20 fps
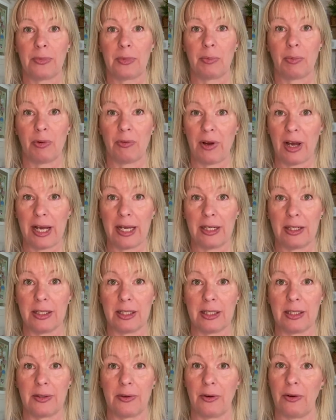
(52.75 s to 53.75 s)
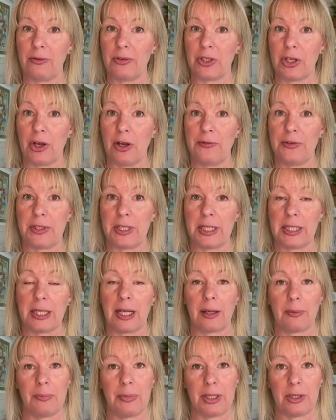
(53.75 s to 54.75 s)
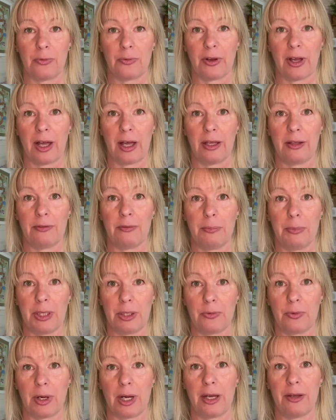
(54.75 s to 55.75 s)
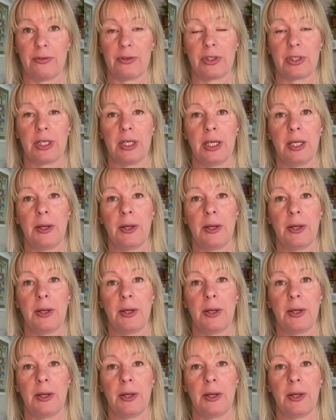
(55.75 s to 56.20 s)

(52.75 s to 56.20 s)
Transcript: providers of services like midwife, midwives,